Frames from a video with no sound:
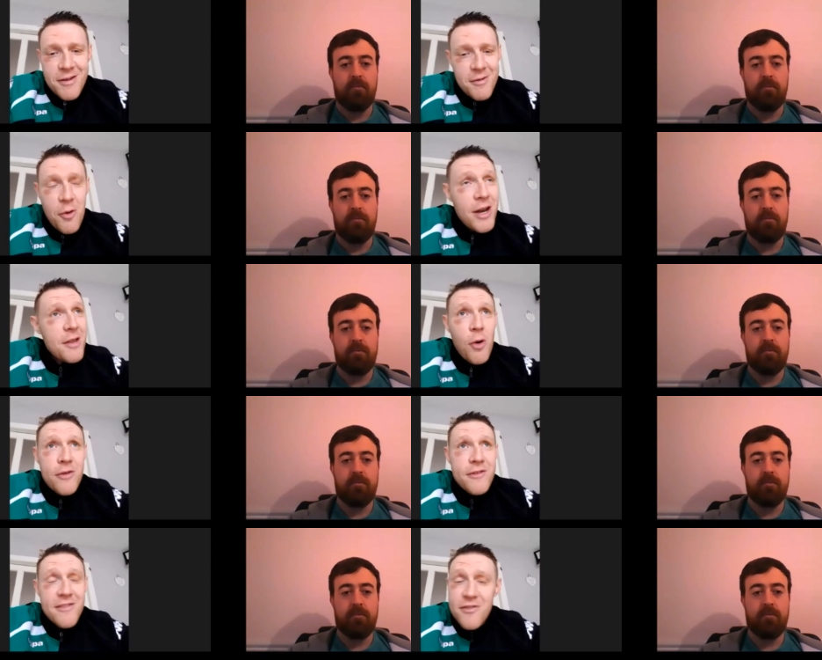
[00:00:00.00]
Speaker 1: one of the
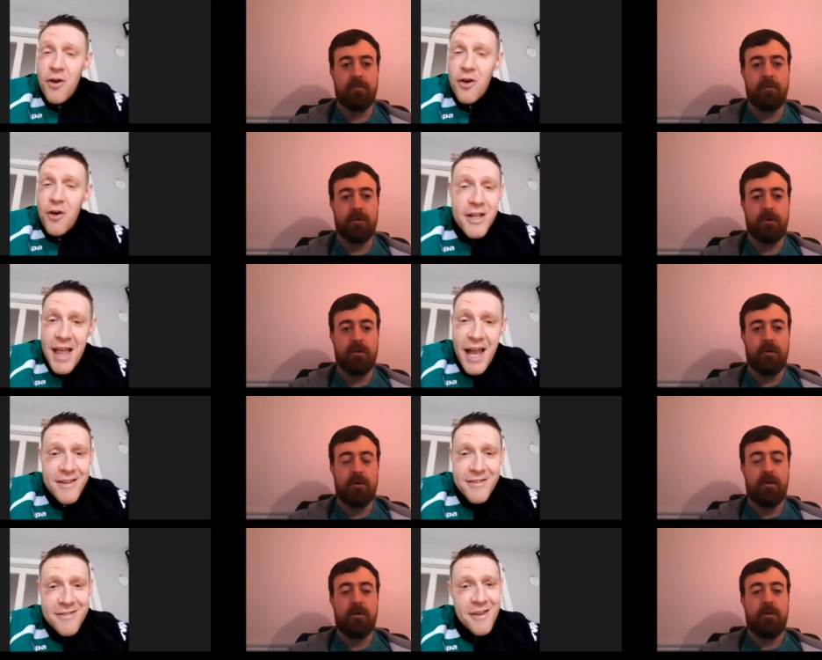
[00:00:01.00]
most exciting
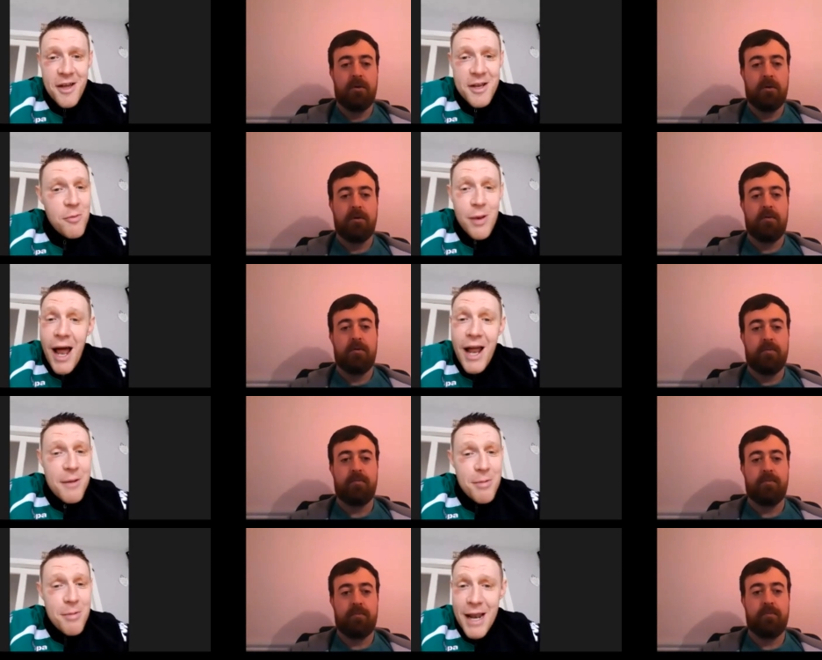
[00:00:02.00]
talents in the planet, the
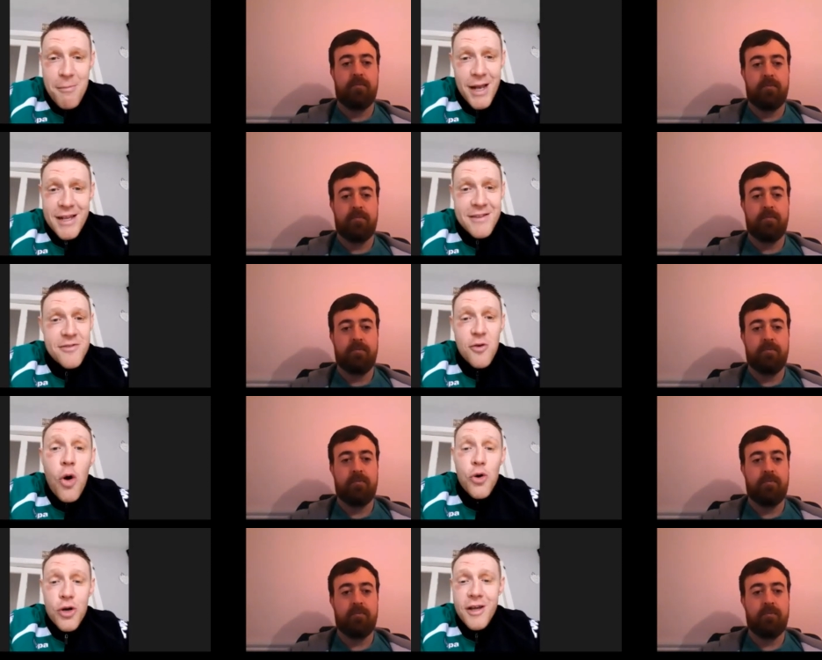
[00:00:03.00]
planet, man. He's so
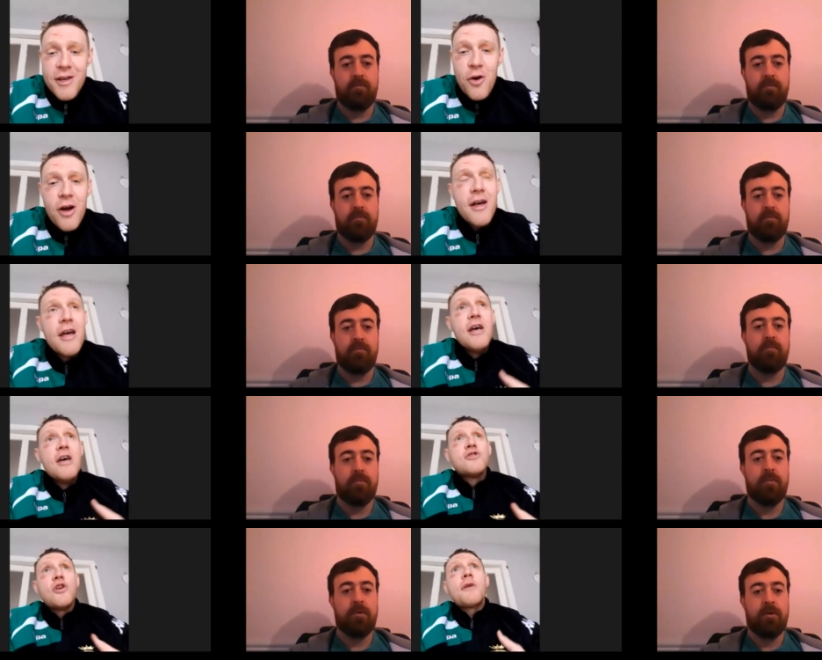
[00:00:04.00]
good, like, you know.
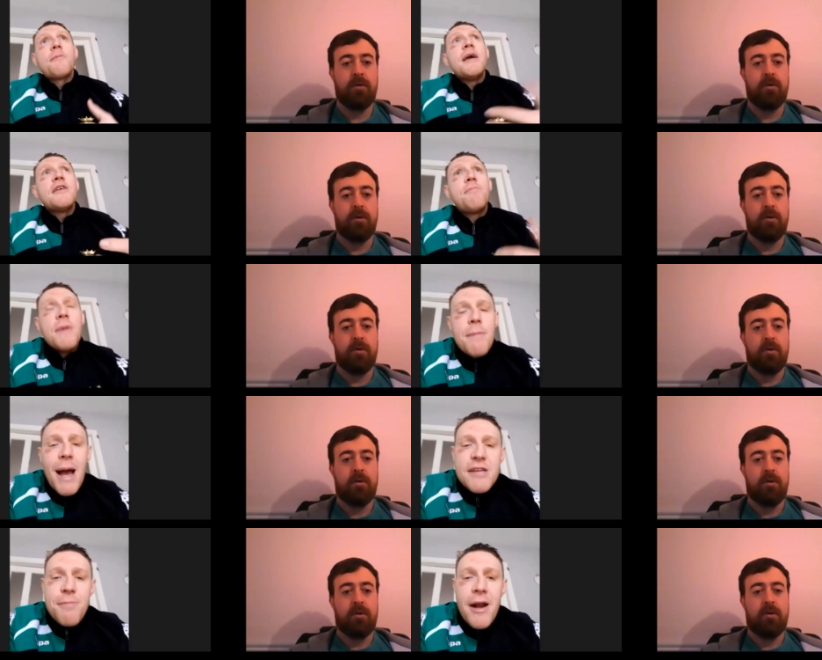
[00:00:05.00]
So like me, me
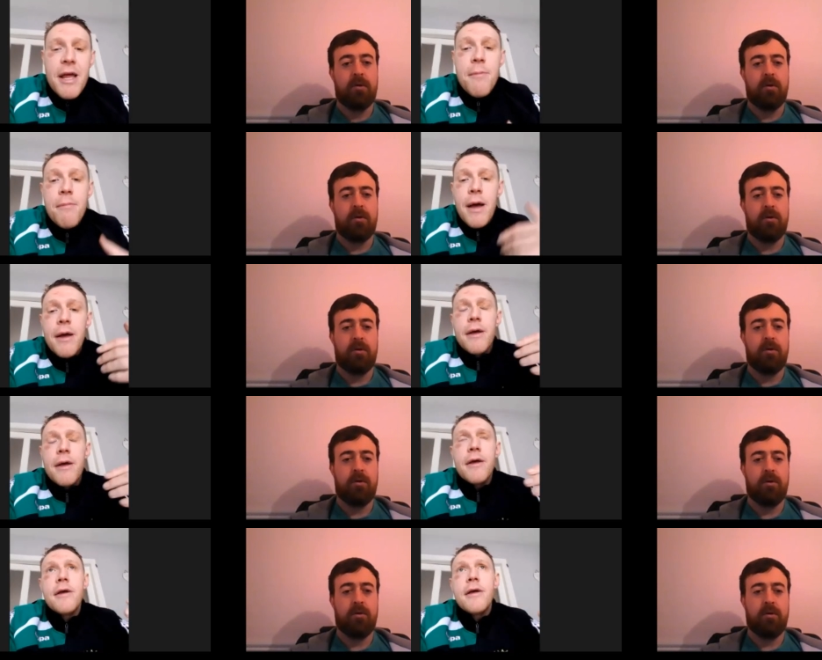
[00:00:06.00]
backsparring him
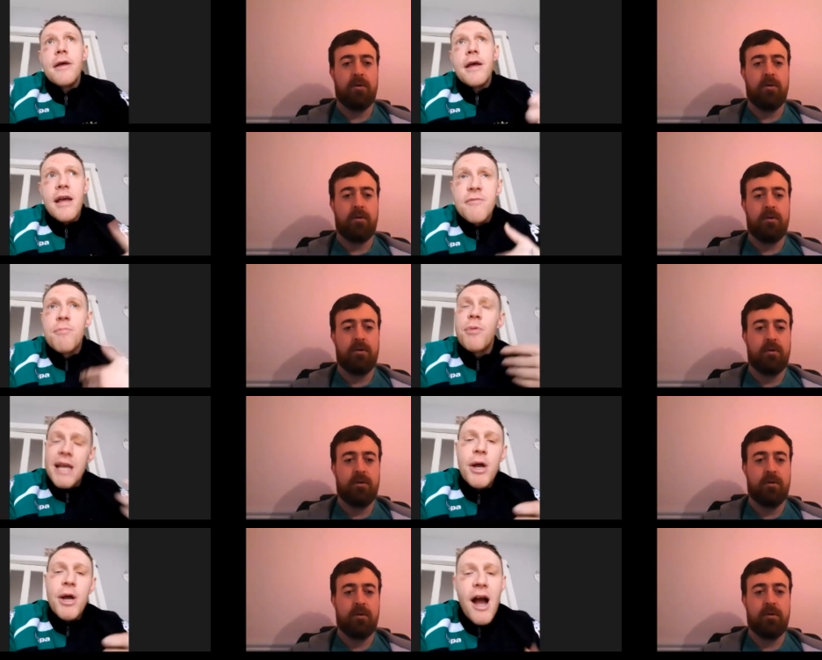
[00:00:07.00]
is
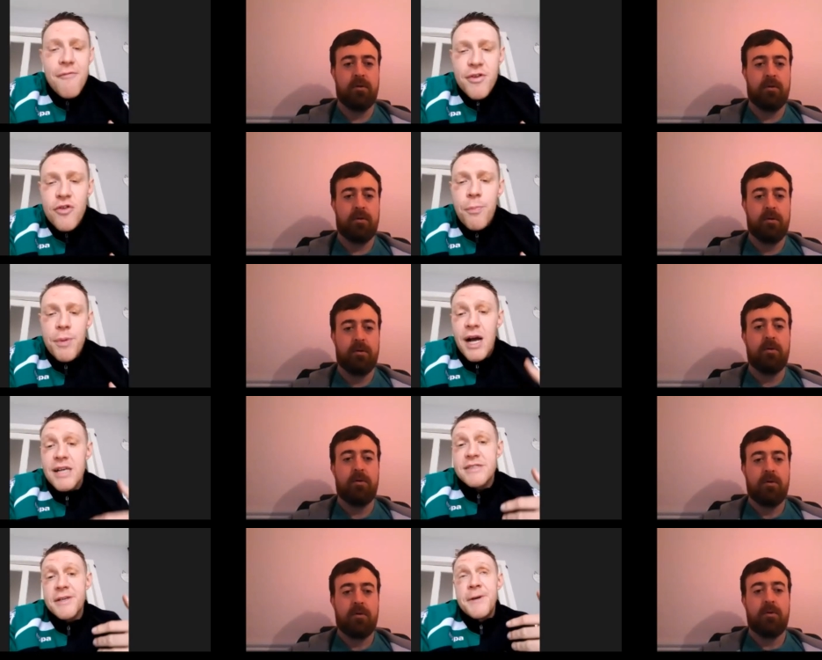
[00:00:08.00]
bringing my confidence up
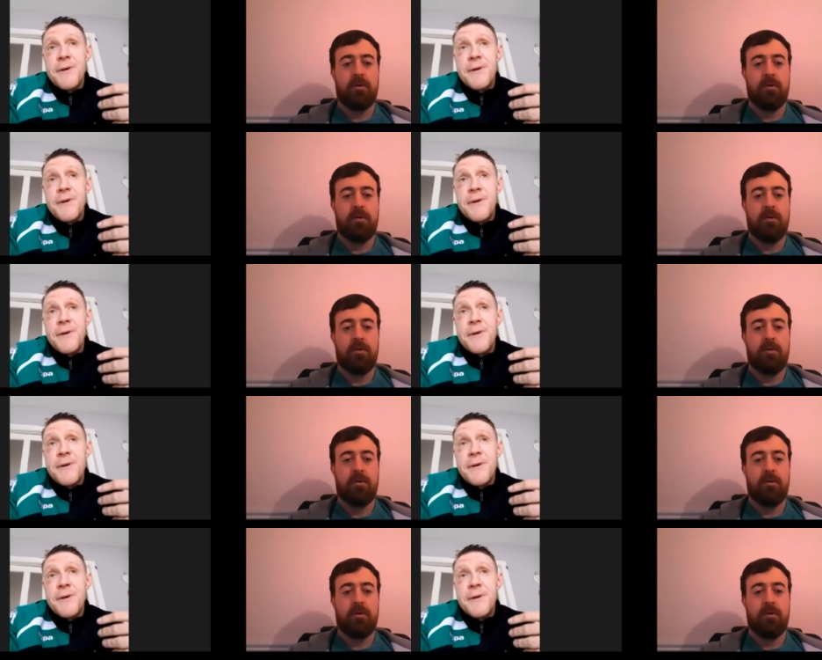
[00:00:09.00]
because